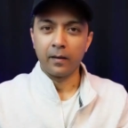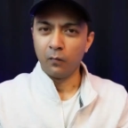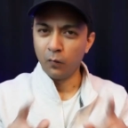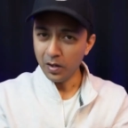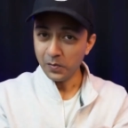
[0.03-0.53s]

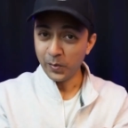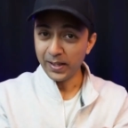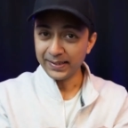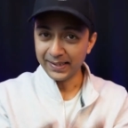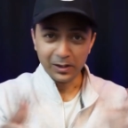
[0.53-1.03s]

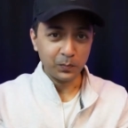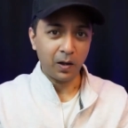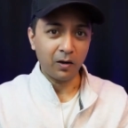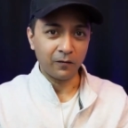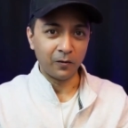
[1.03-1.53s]
WordPress is
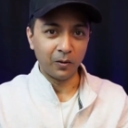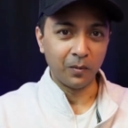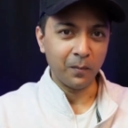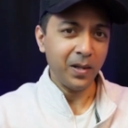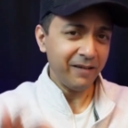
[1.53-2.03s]
powerful,
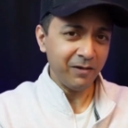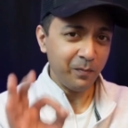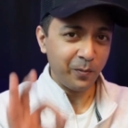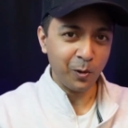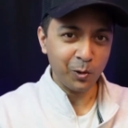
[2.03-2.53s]
but even
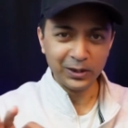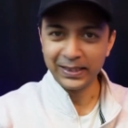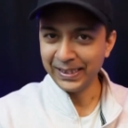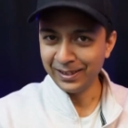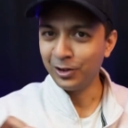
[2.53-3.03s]
pros
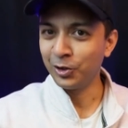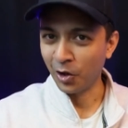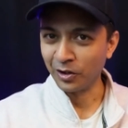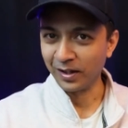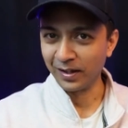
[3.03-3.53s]
need
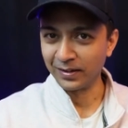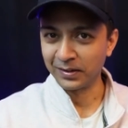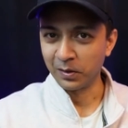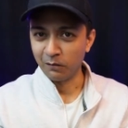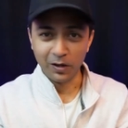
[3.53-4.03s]

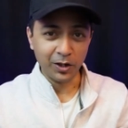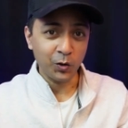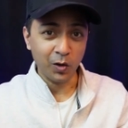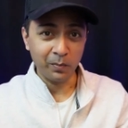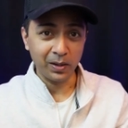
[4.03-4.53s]
shortcuts. Whether
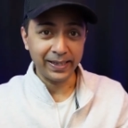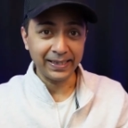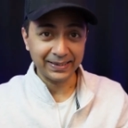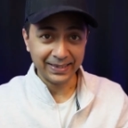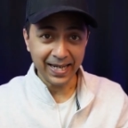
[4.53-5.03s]
you are
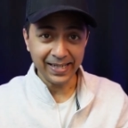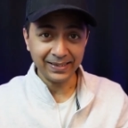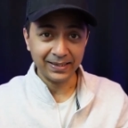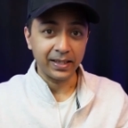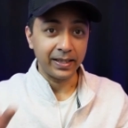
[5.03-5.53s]
building
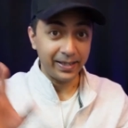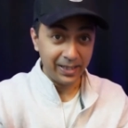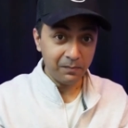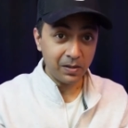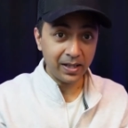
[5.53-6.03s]
sites,
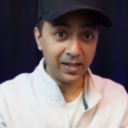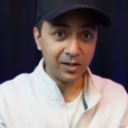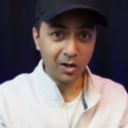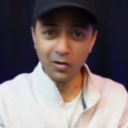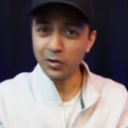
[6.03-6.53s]
debugging,
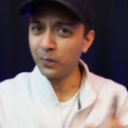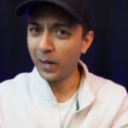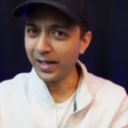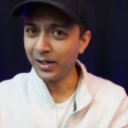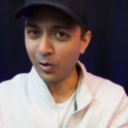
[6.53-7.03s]
or
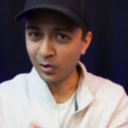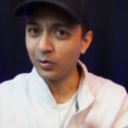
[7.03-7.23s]
spying on